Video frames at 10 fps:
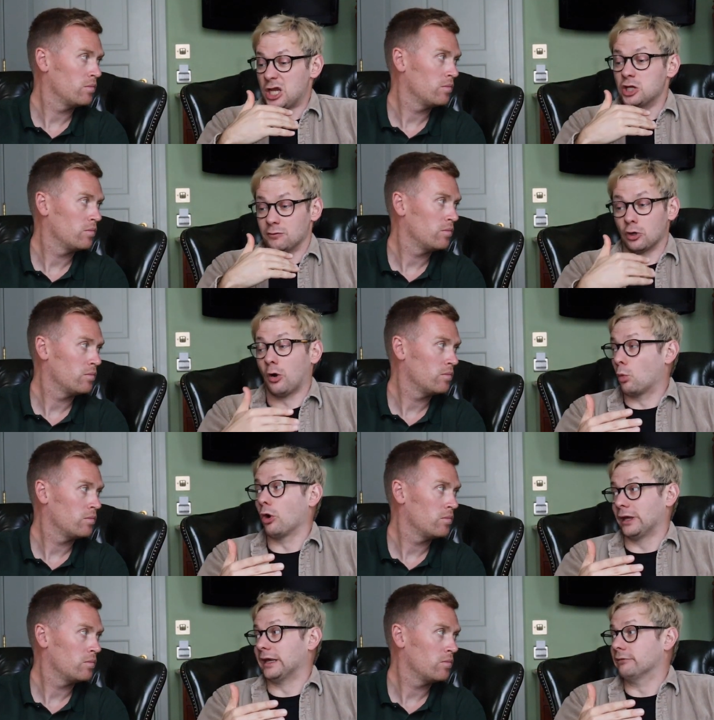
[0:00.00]
Speaker 1: "You've got
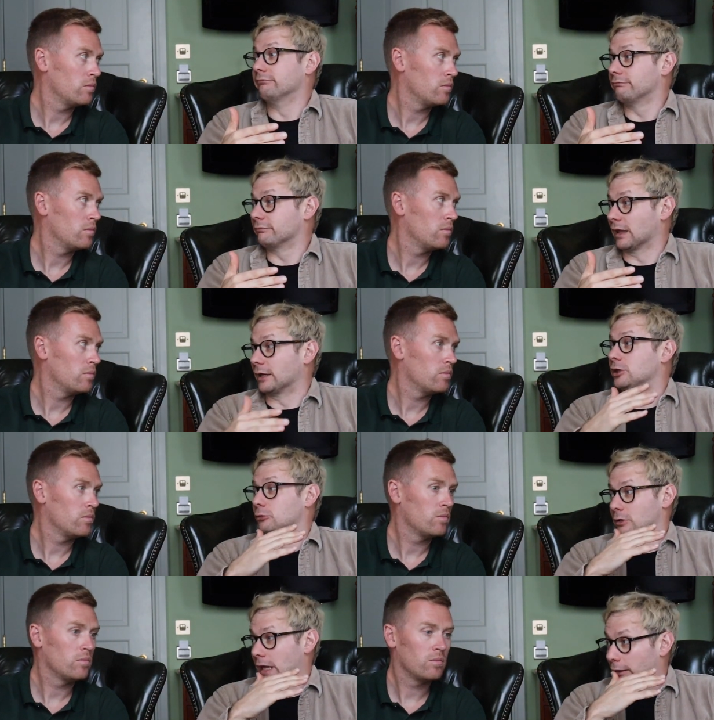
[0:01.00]
one hit. Like
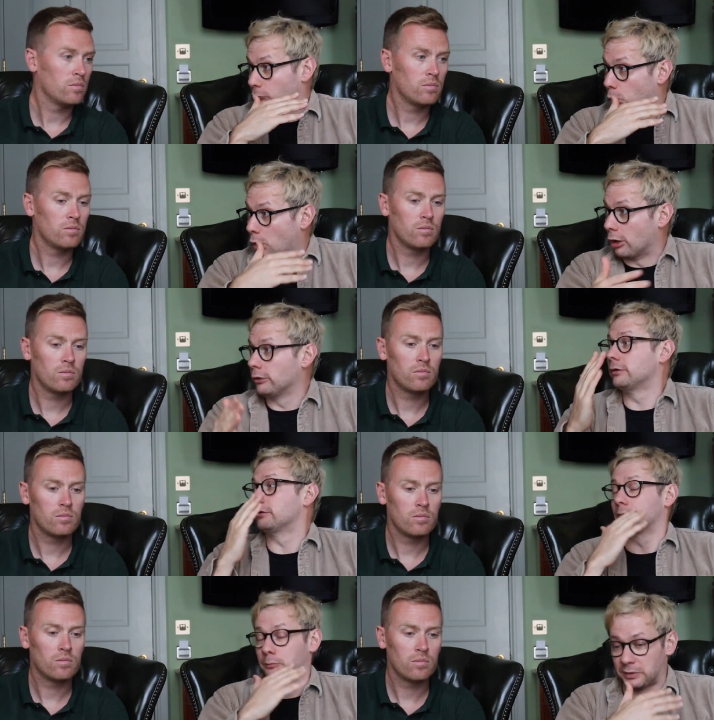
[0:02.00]
you can have
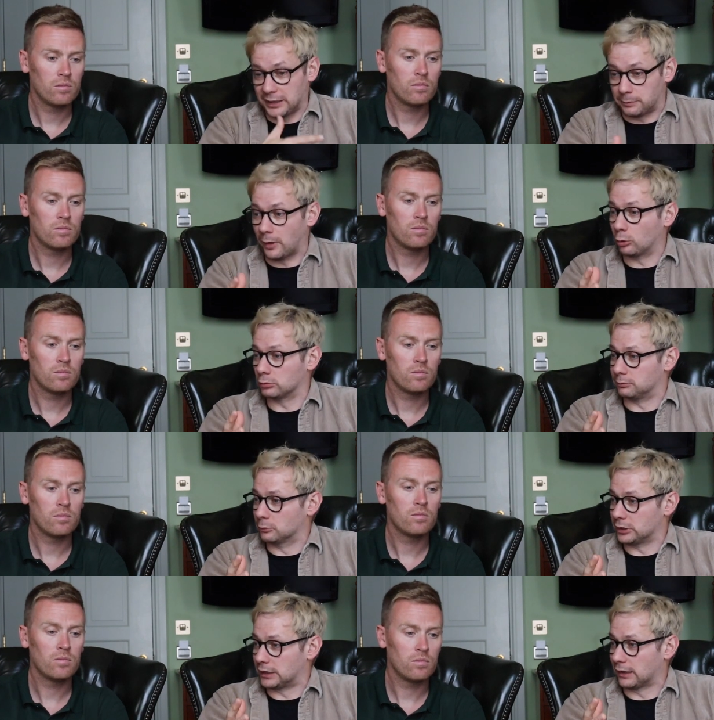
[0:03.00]
one big bold
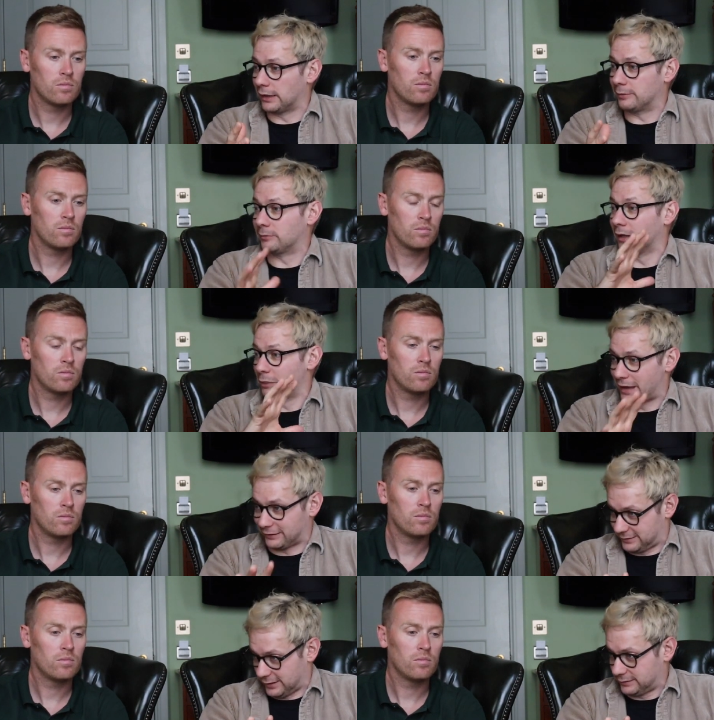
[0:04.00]
money claim, and
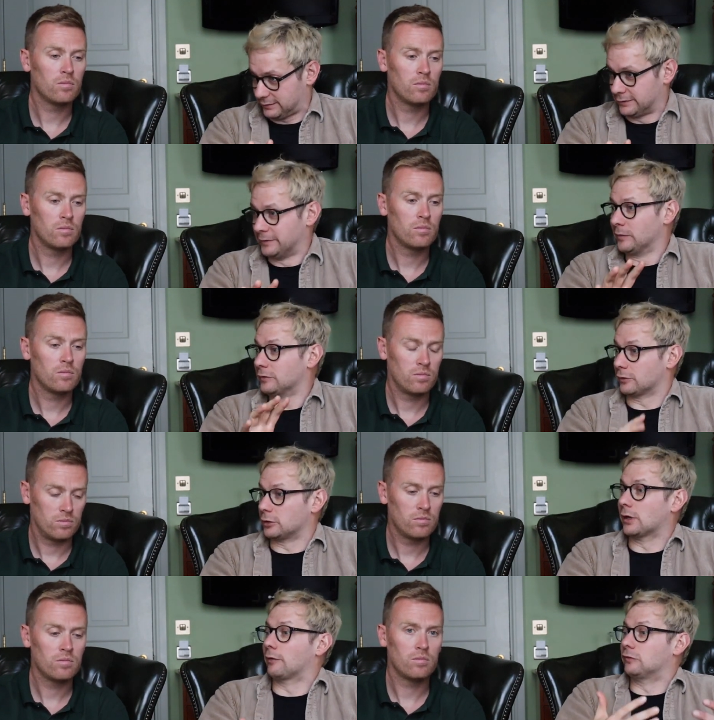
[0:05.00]
that's it." So
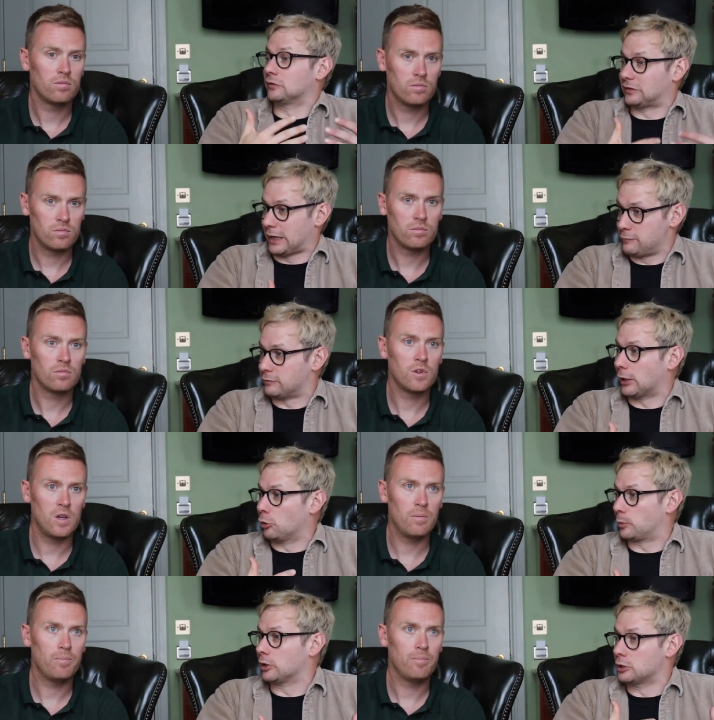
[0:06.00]
you have to save that
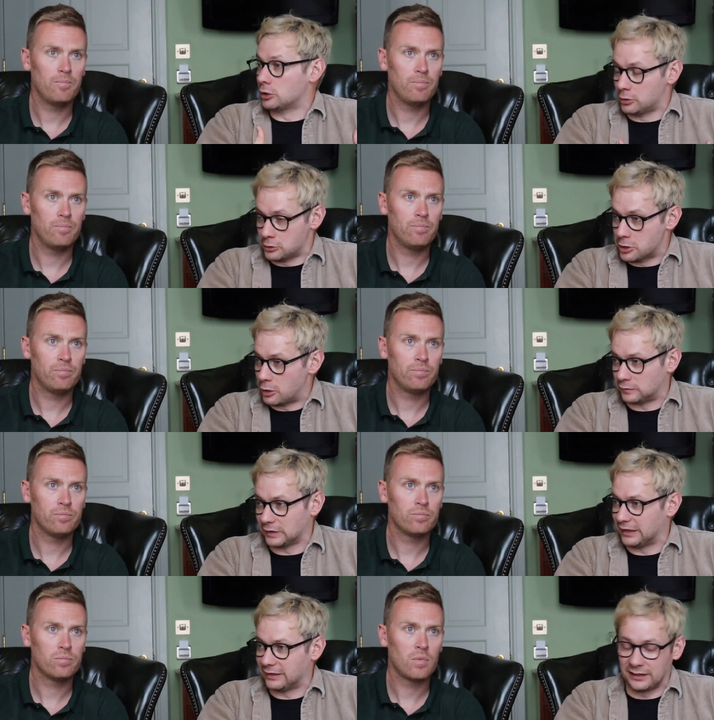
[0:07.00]
up and know
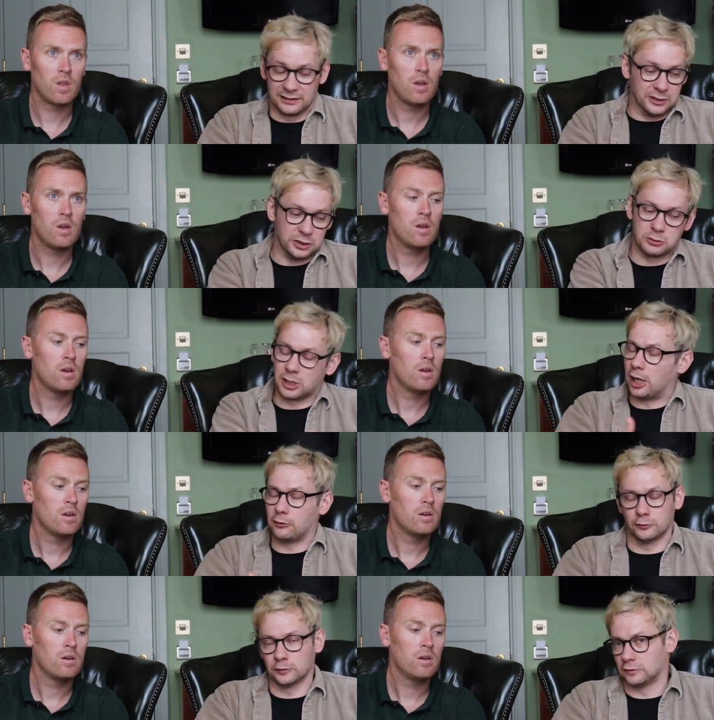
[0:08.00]
to hit that. You
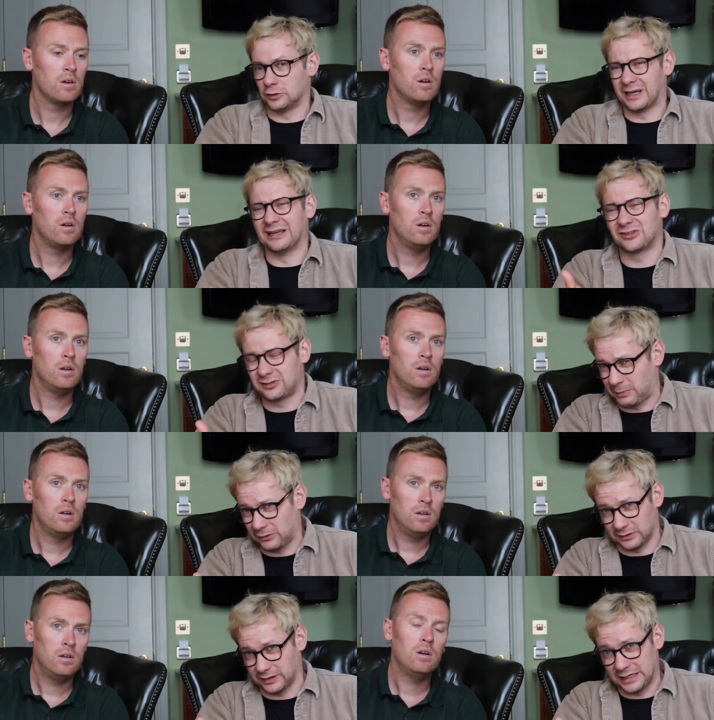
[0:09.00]
can't afford to do that,
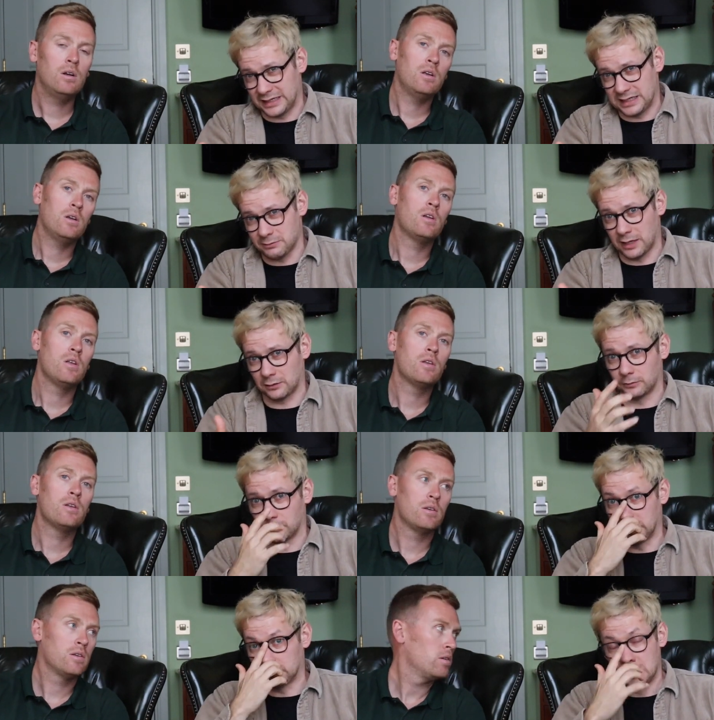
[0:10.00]
especially in an email
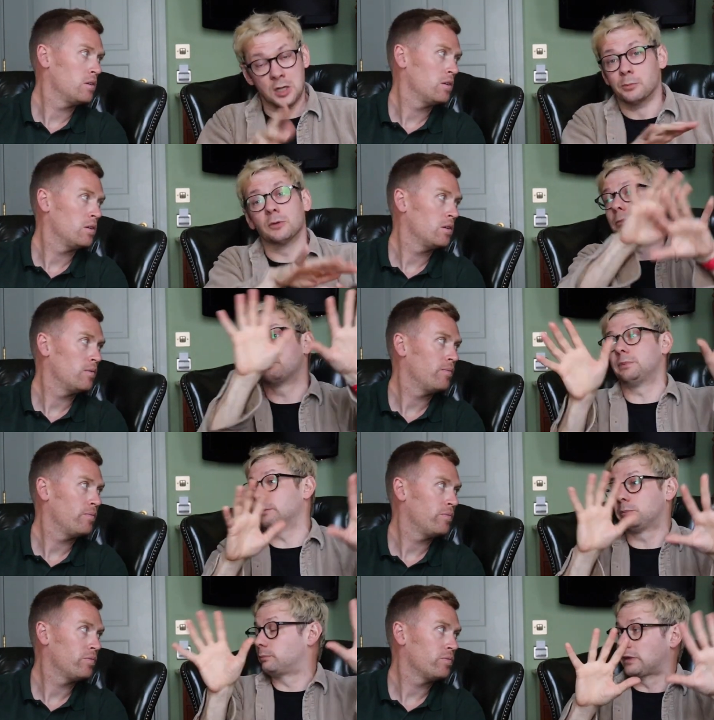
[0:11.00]
piece. But
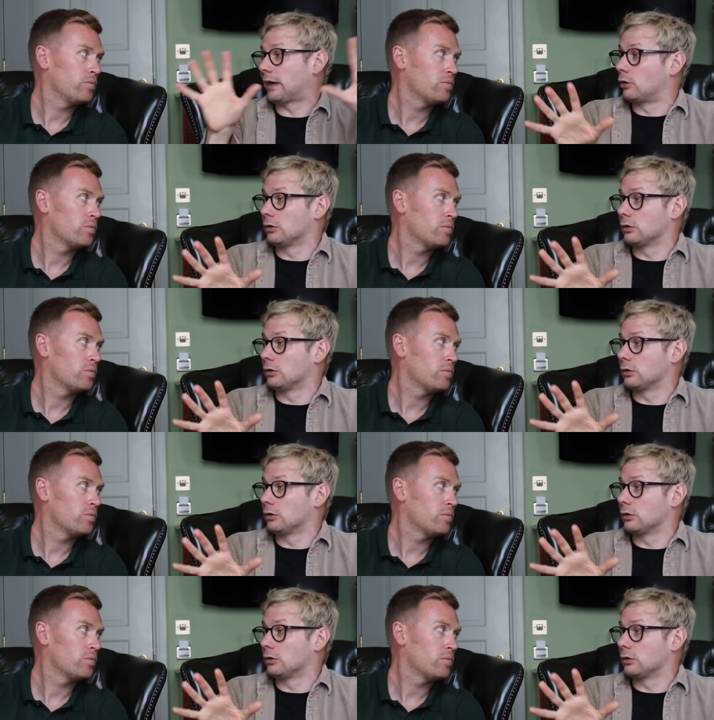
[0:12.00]
that